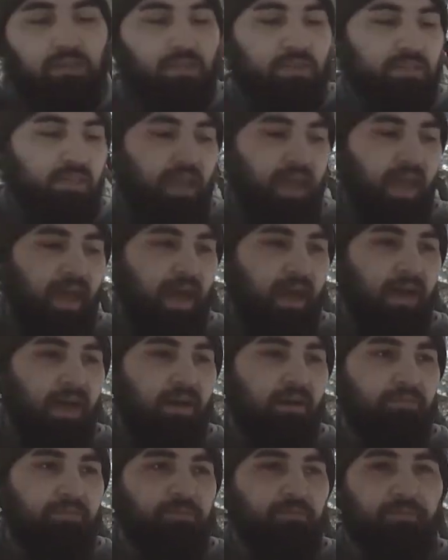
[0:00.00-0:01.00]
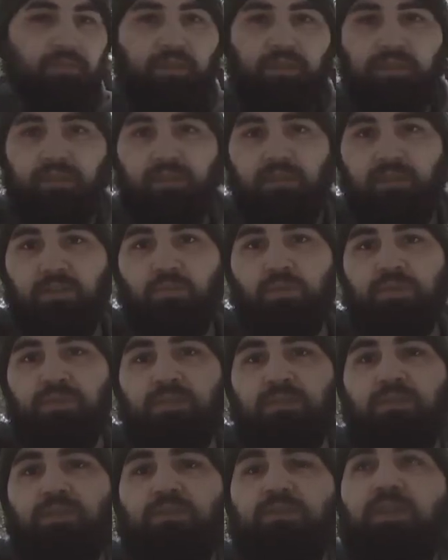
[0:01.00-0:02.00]
Does it have validity doing
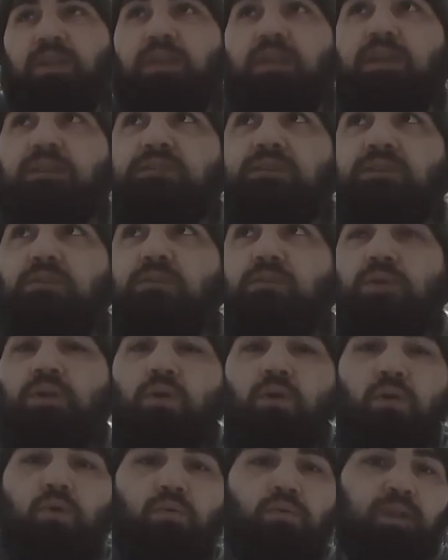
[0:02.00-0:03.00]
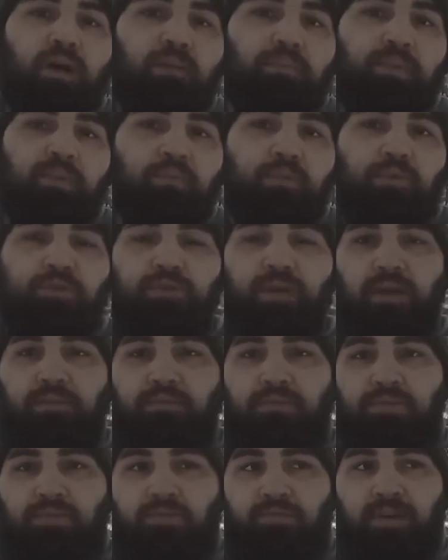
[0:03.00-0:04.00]
such a thing? Is it going to hold up in bushcraft
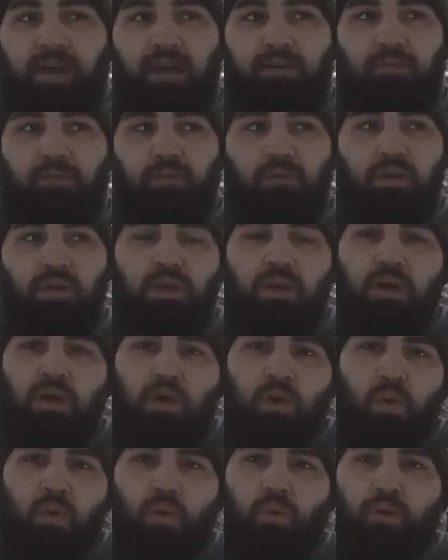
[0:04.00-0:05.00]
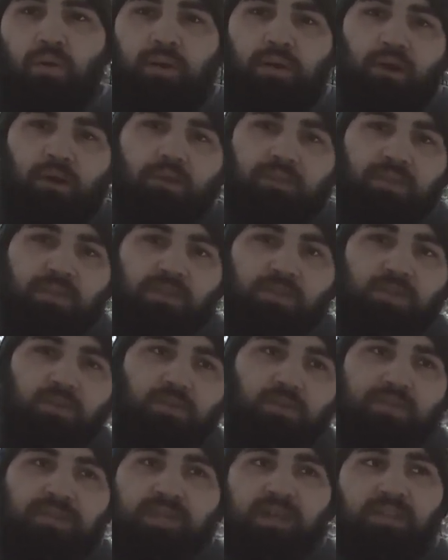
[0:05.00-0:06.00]
survival? Or are these
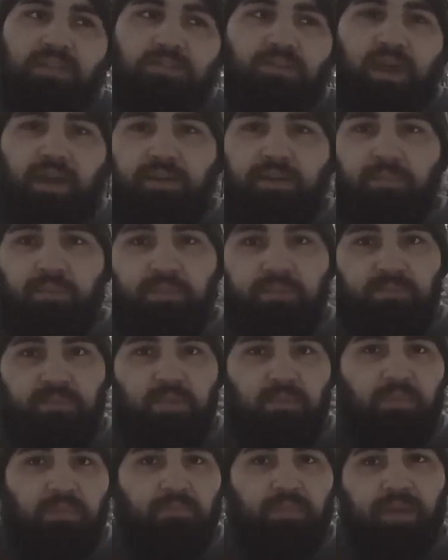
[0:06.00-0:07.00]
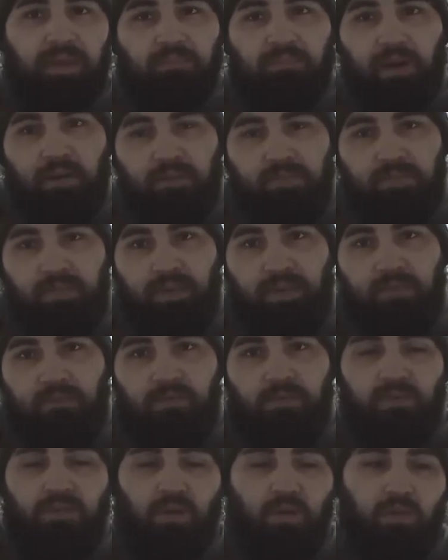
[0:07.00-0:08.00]
Kukris not as cracked as people make them out to be?
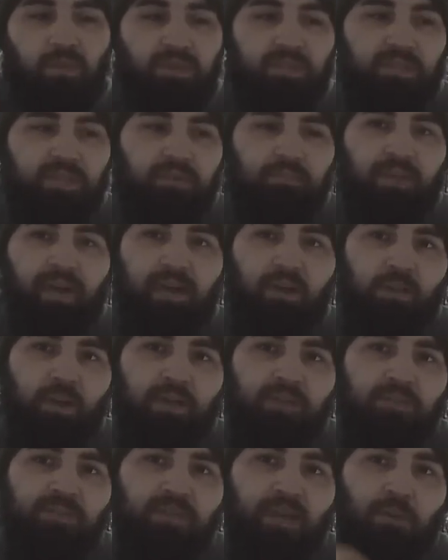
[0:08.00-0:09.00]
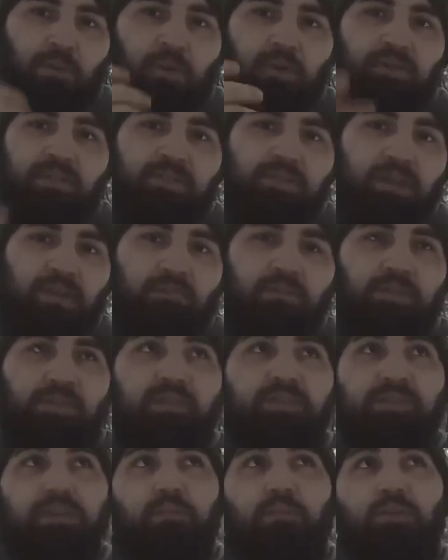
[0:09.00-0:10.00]
So that's kind of my question. I want to discover
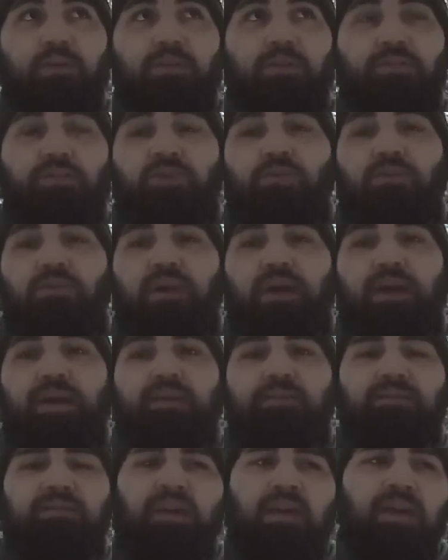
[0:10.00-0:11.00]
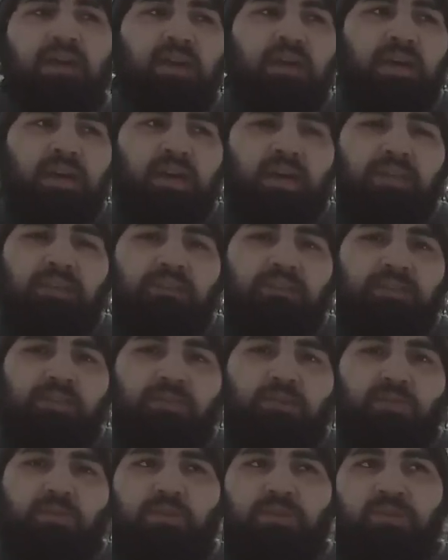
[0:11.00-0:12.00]
this. I want to show you guys. In this
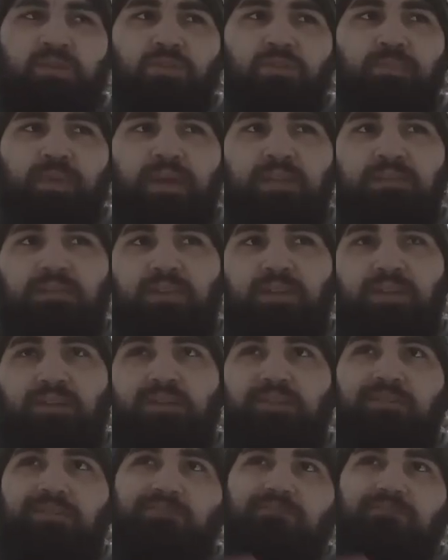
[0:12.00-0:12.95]
series, we're going to do basic